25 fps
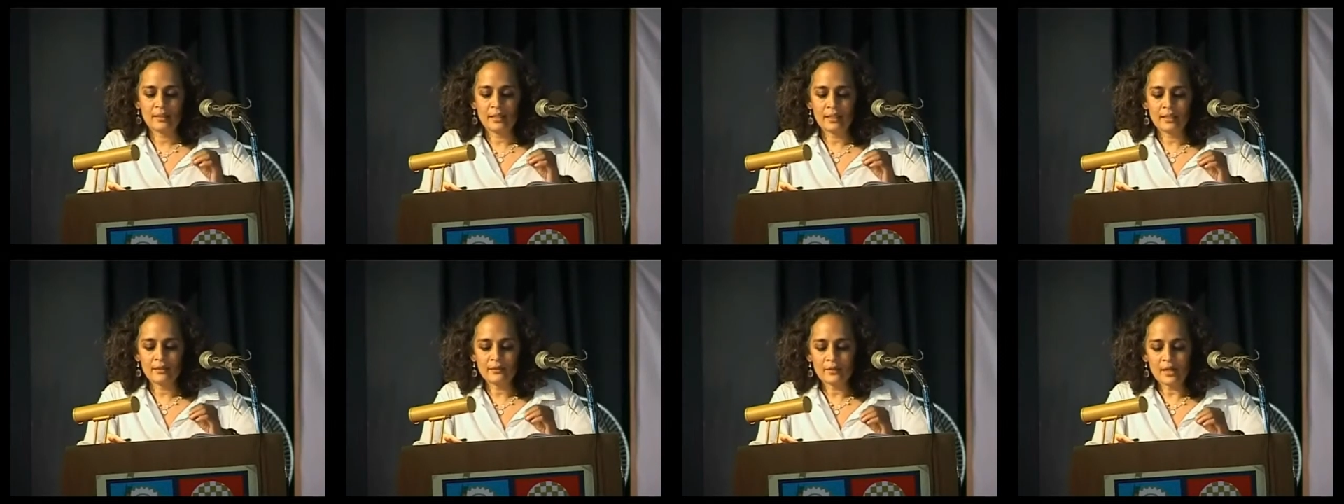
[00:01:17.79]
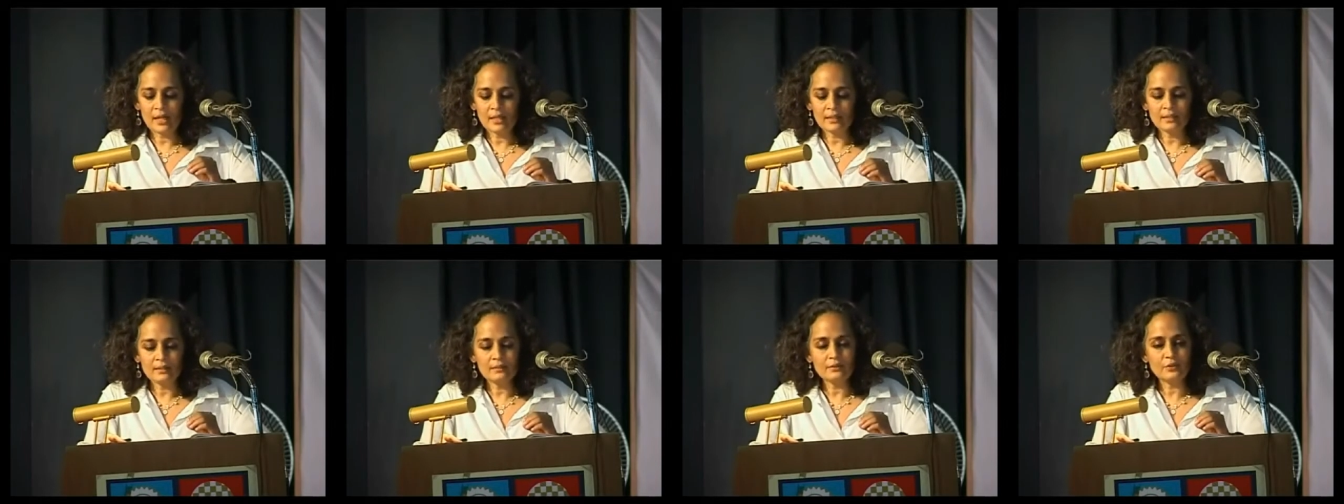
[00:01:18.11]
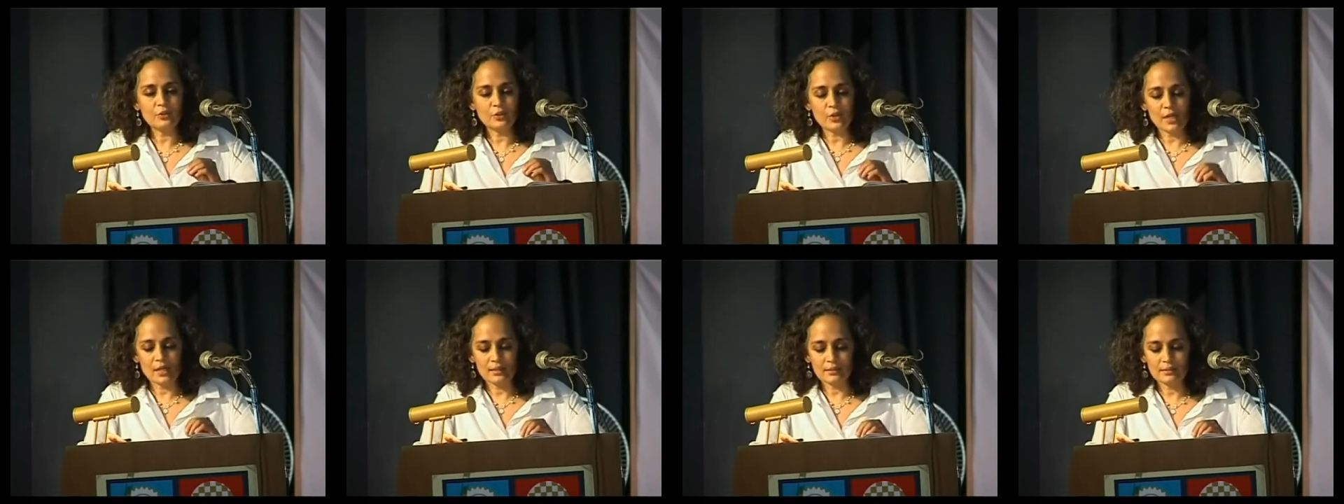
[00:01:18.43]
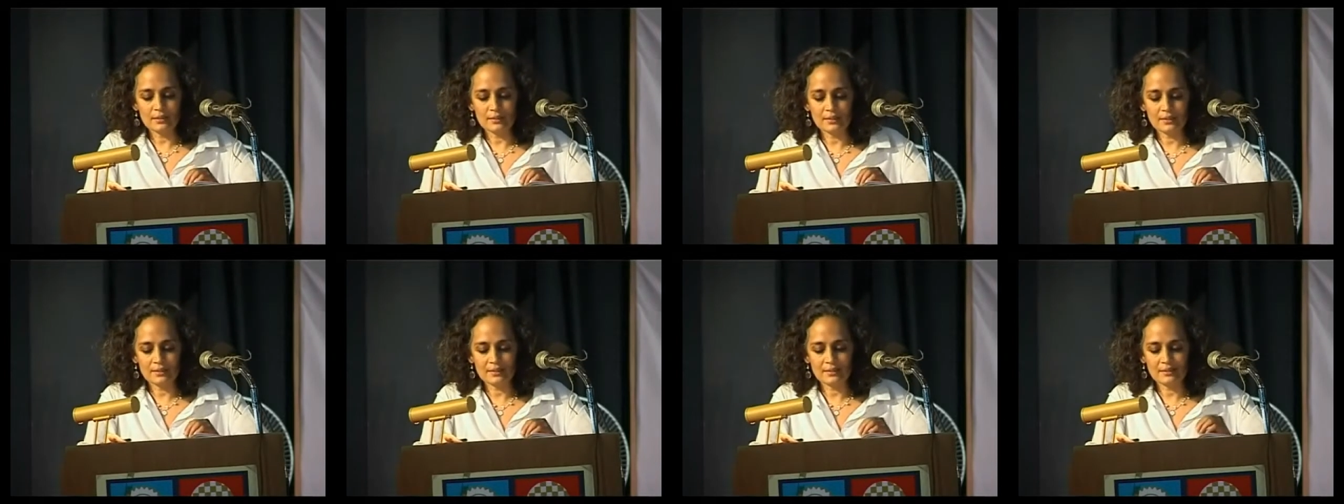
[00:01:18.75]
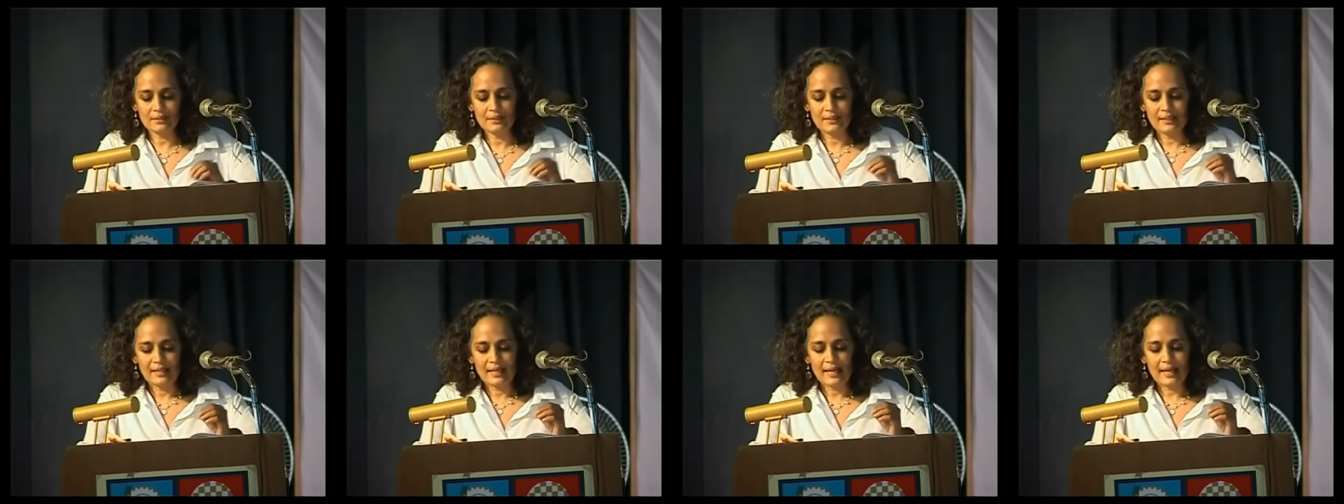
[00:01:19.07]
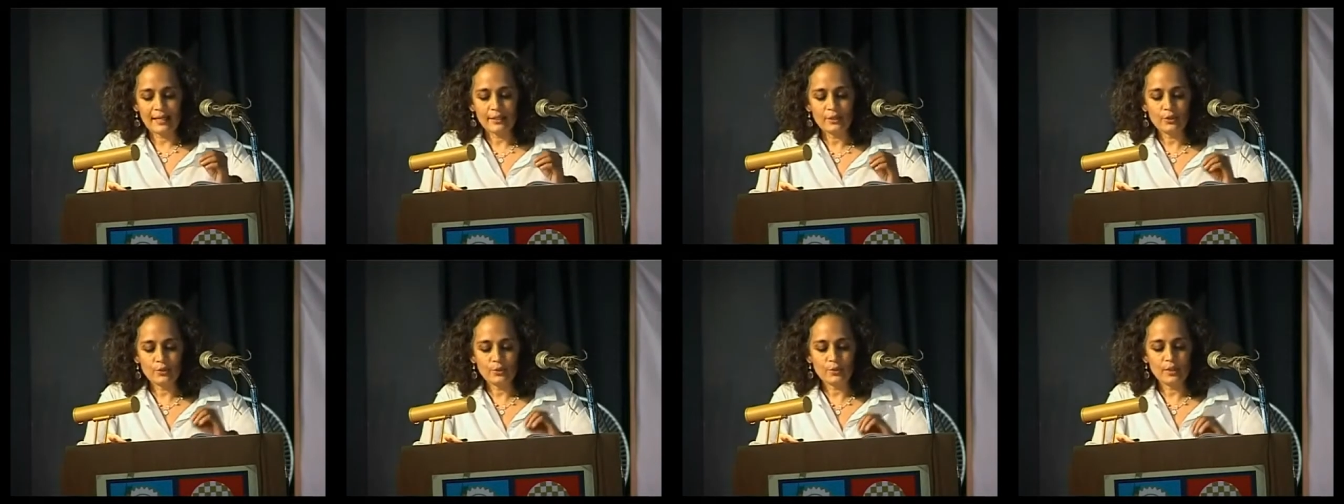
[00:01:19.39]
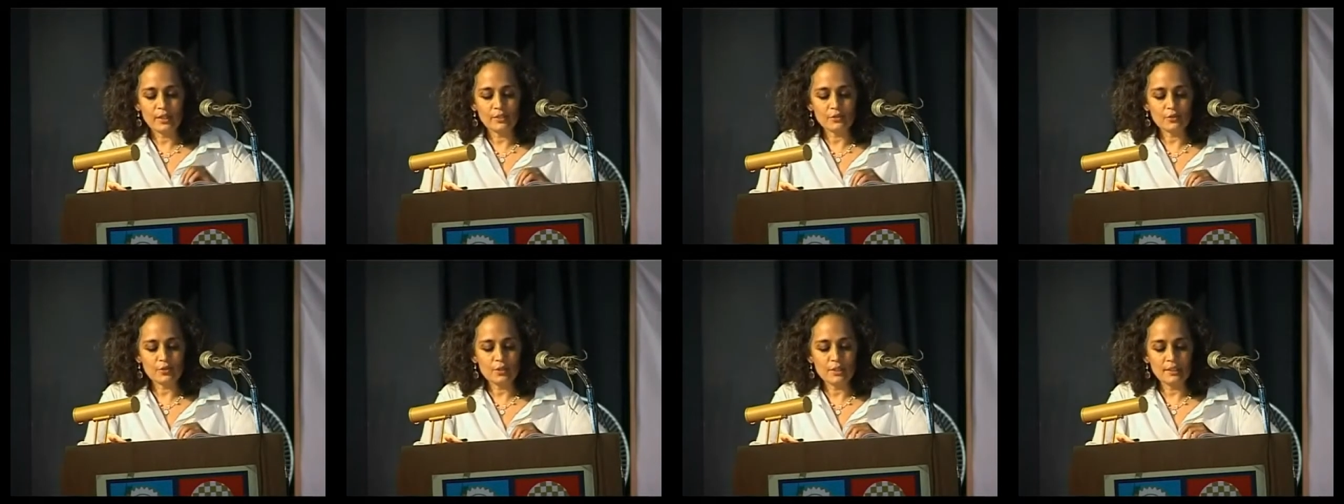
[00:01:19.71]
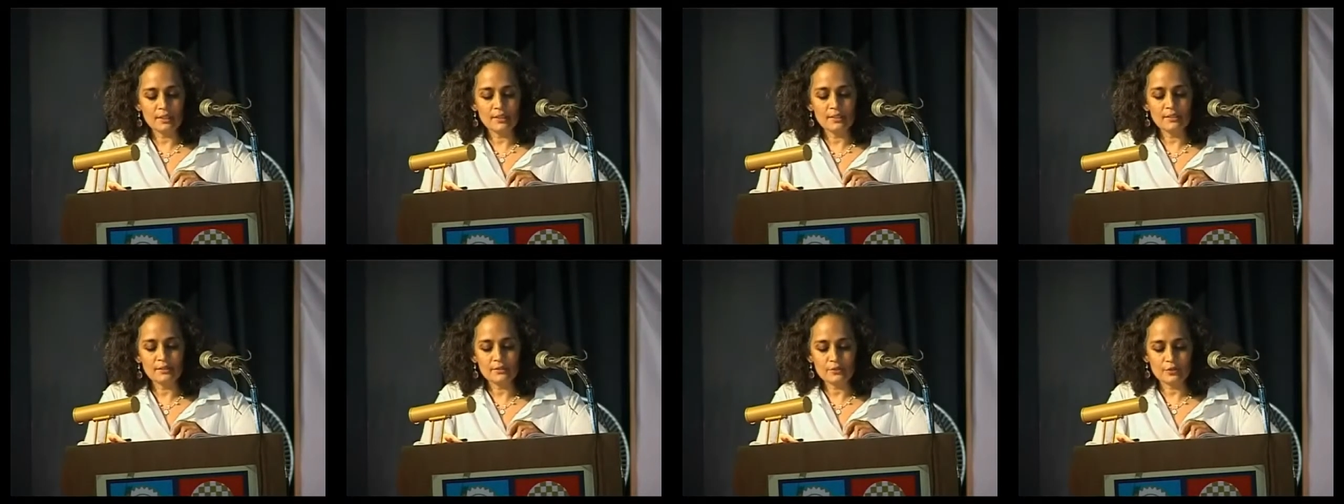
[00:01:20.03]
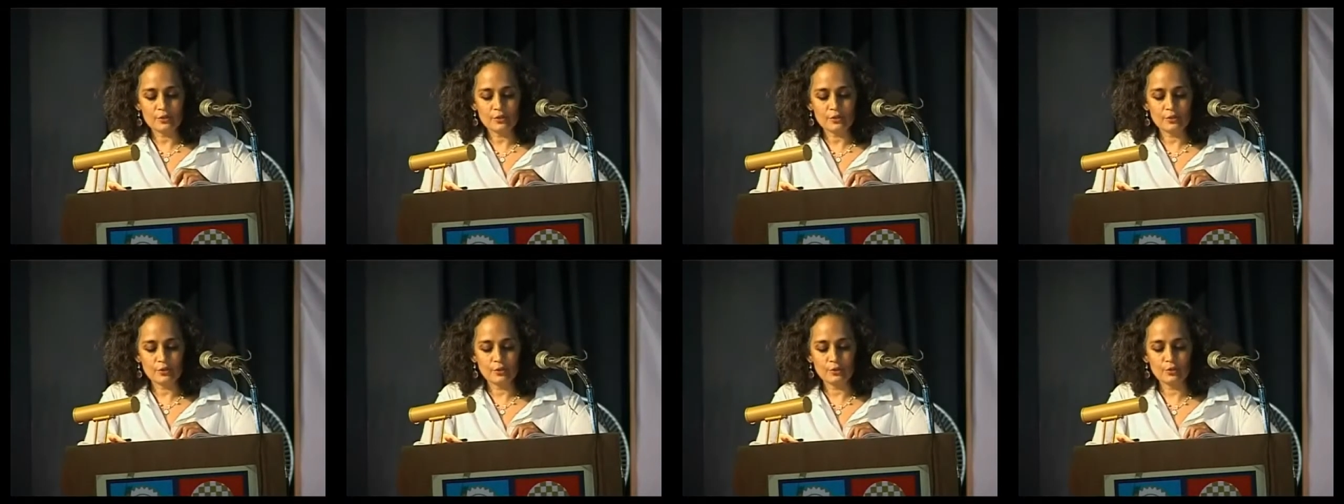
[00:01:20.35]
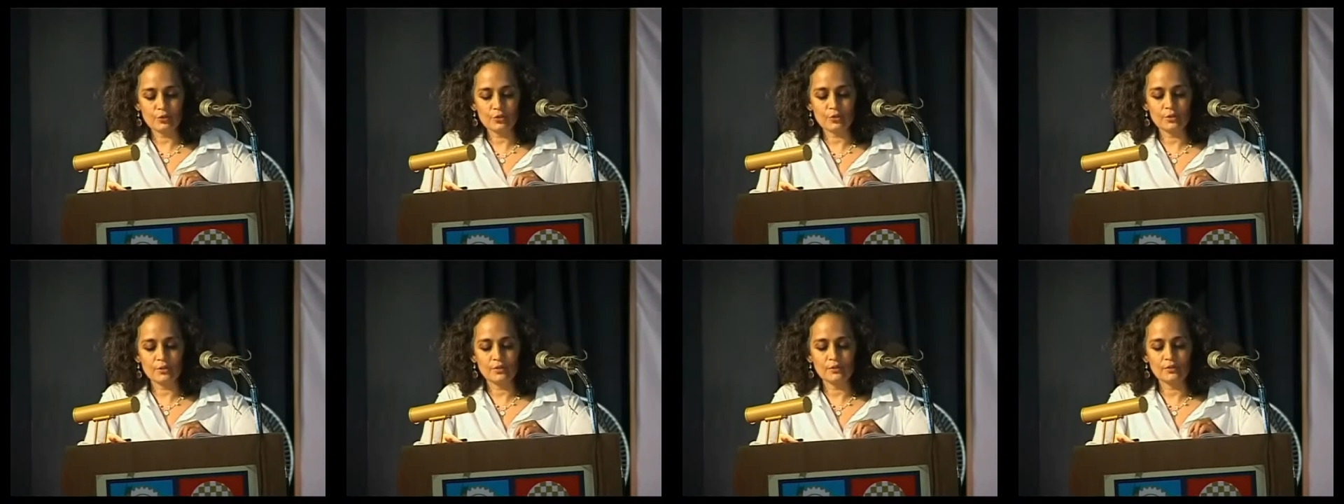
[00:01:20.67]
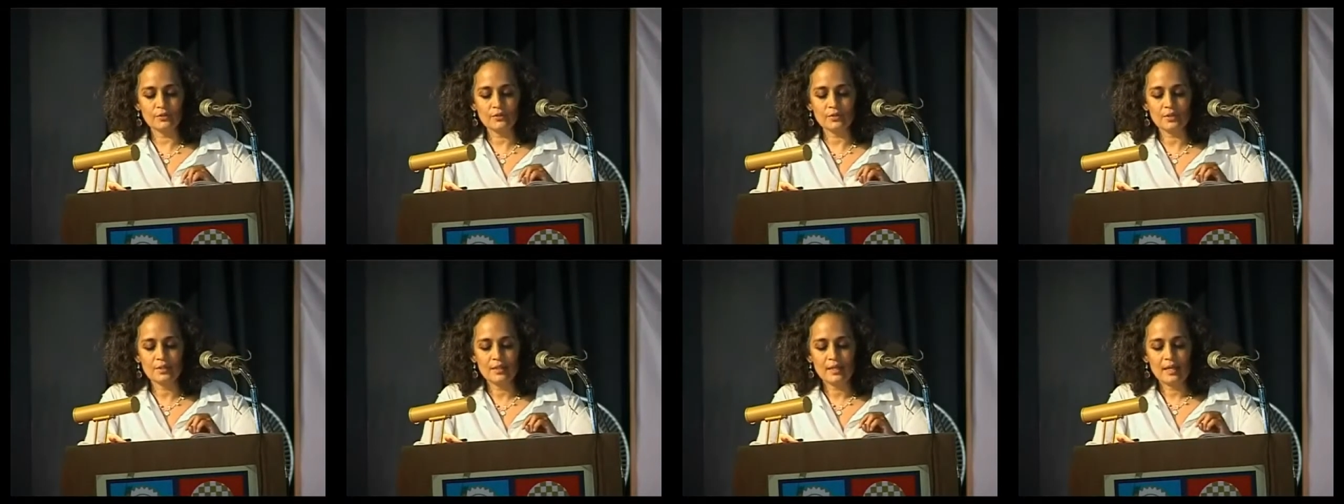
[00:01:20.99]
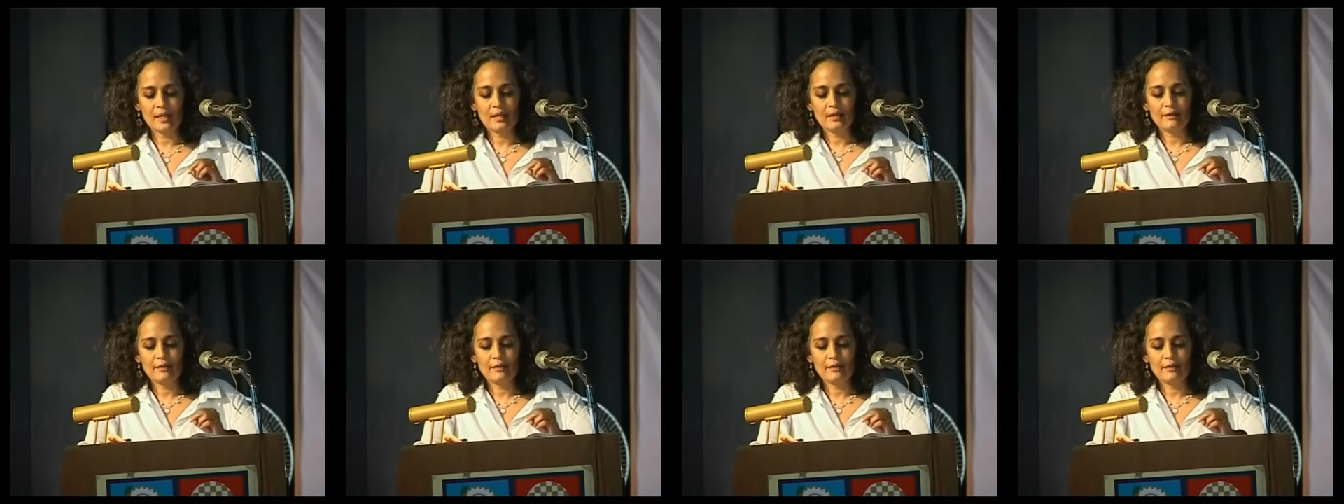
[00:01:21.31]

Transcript: they run trusts, educational institutions,